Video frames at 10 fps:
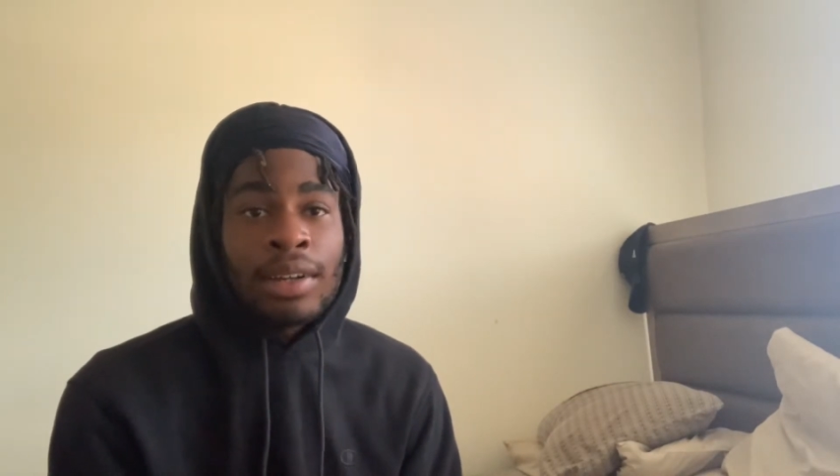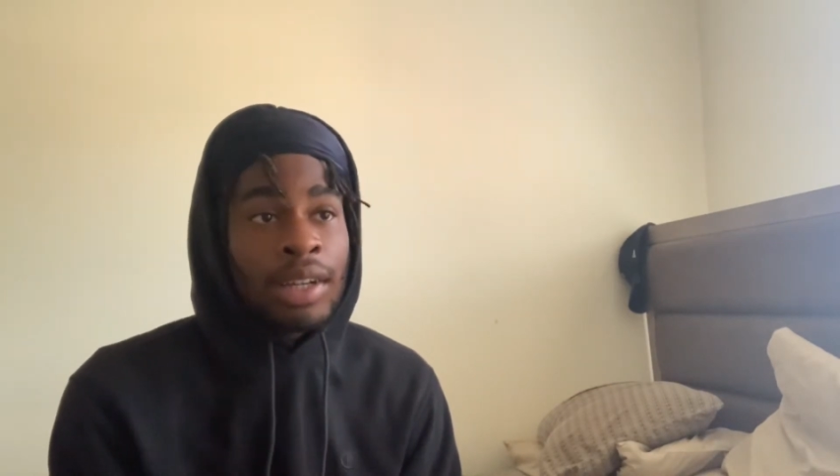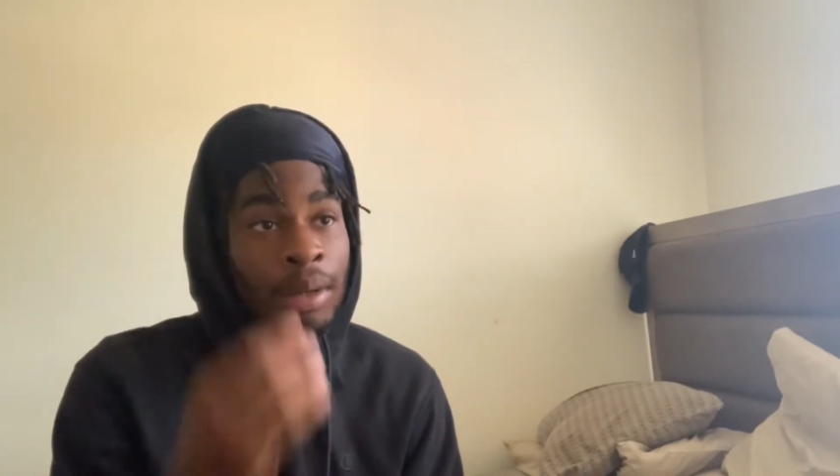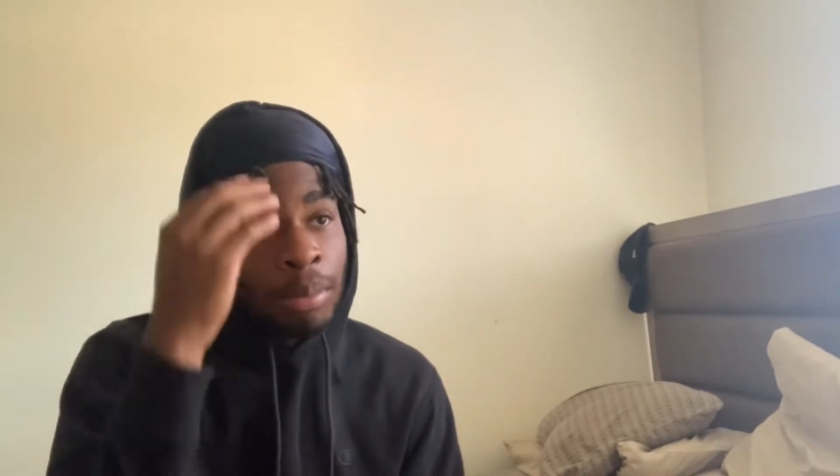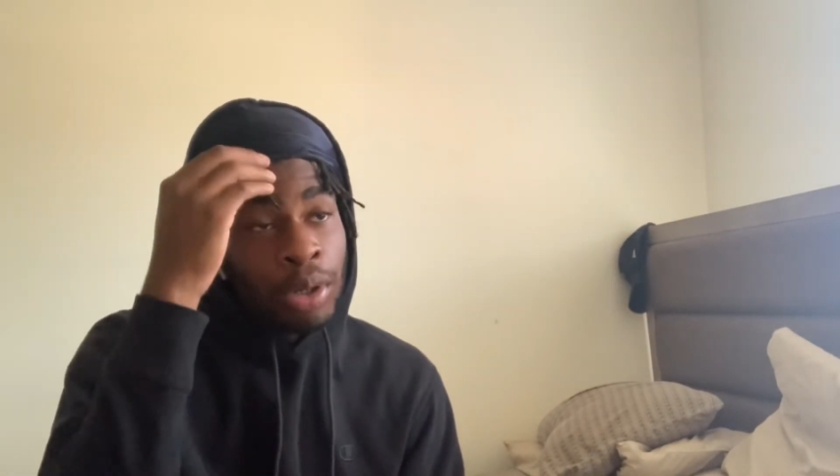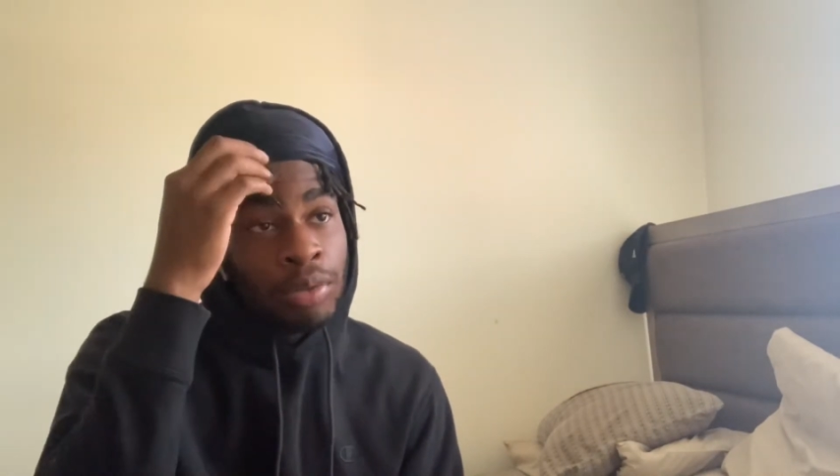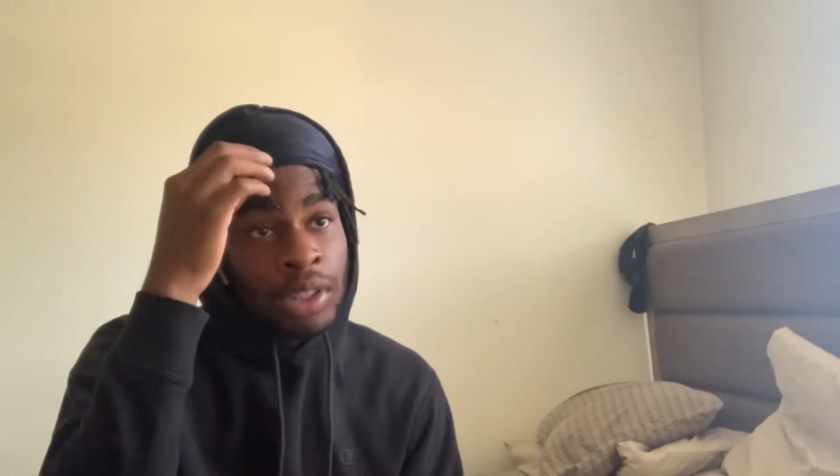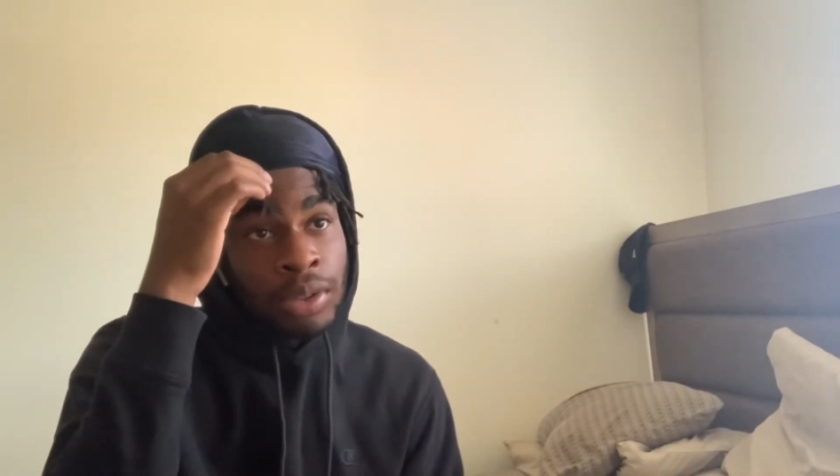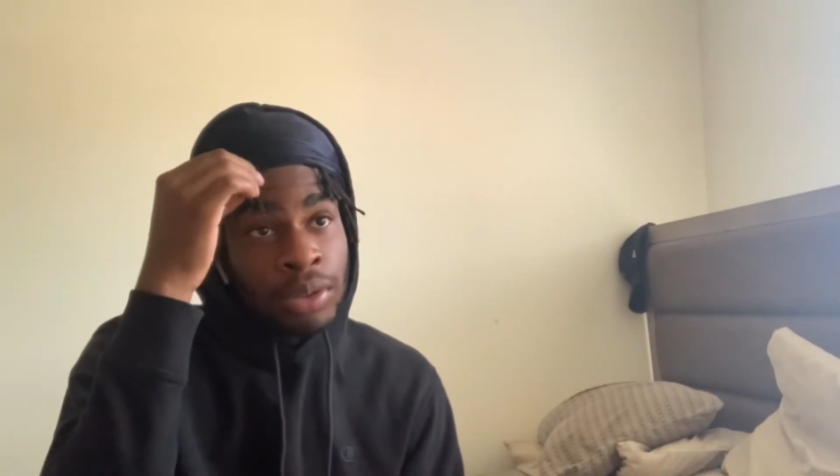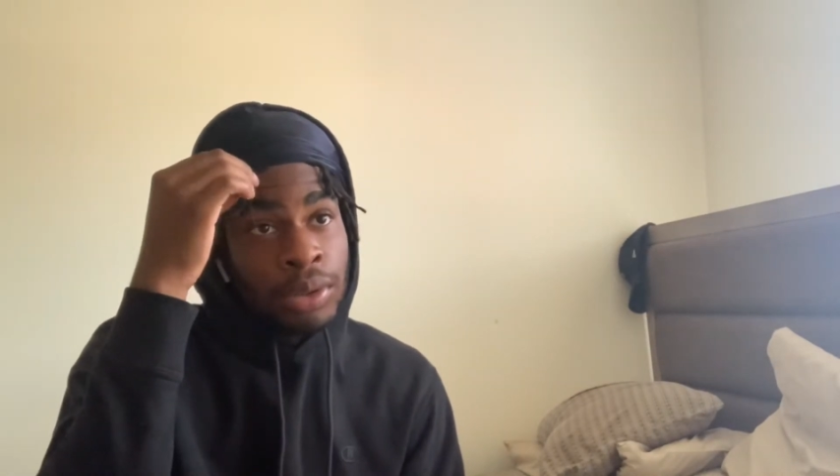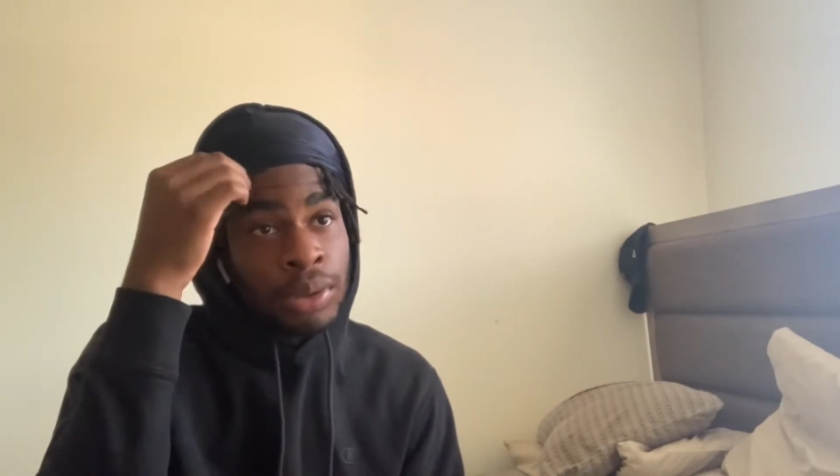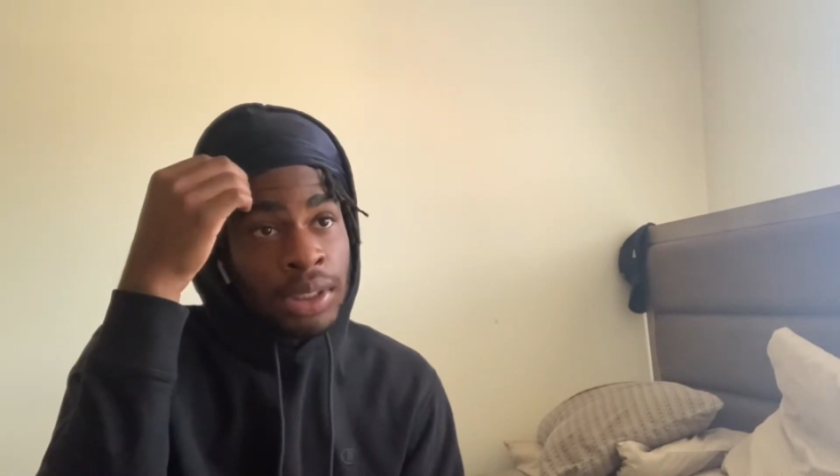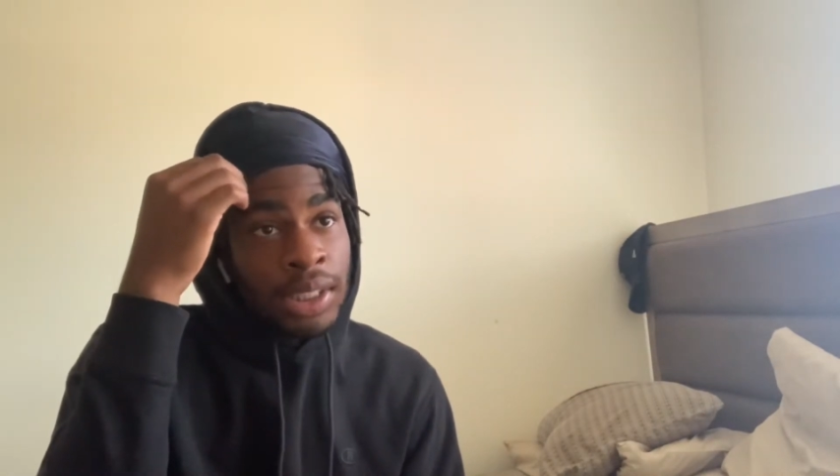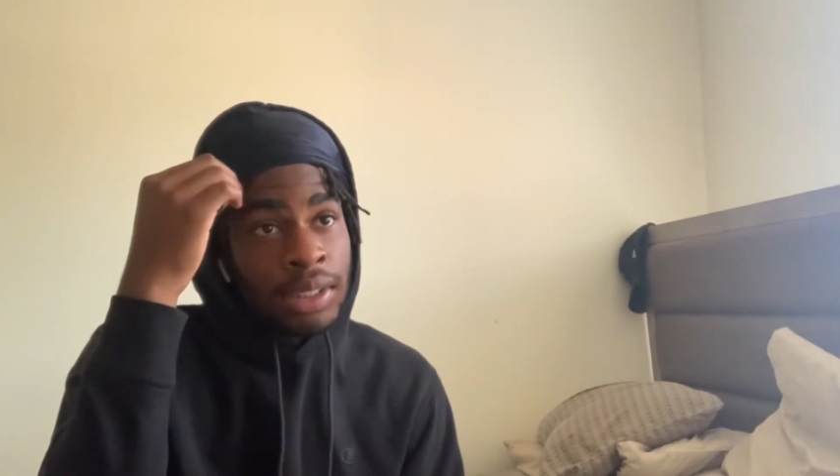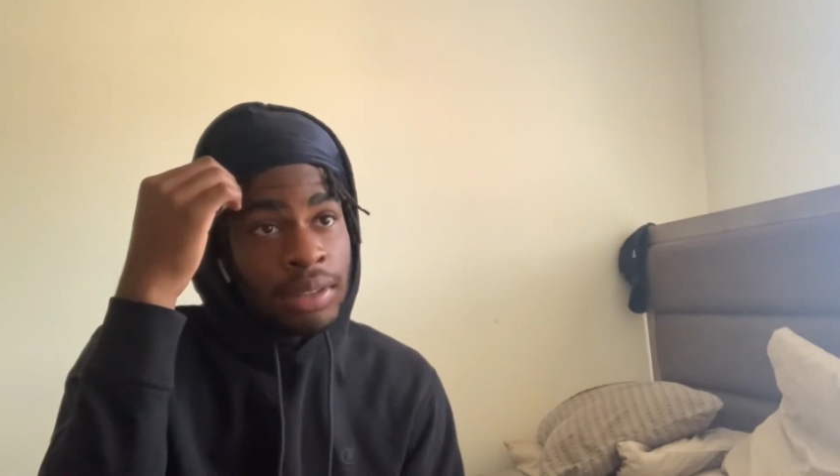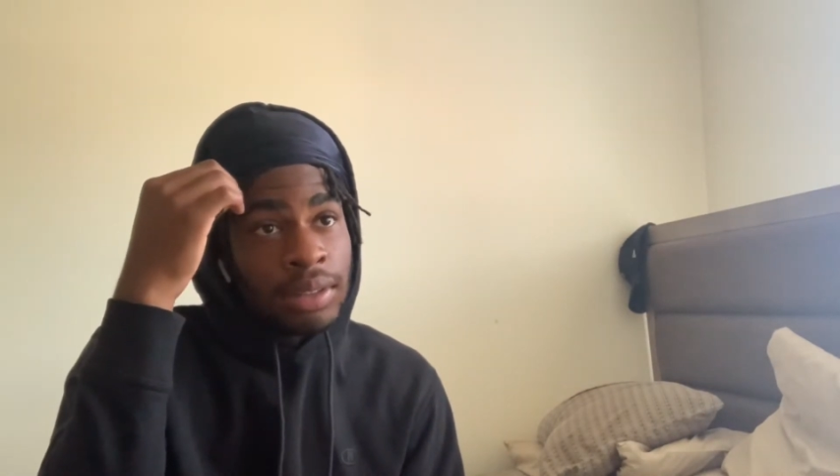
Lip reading: Y'all both don't do shit.